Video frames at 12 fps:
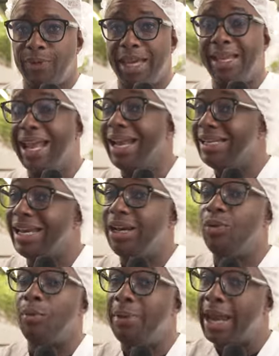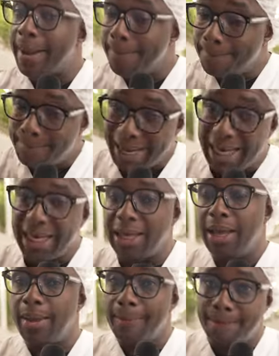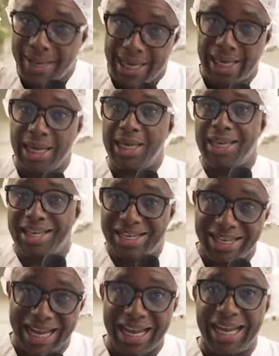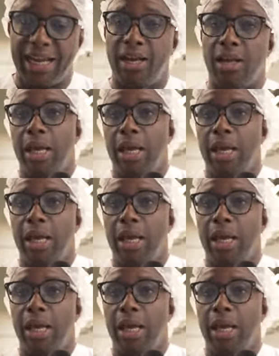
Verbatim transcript: And that day will be a big, big day.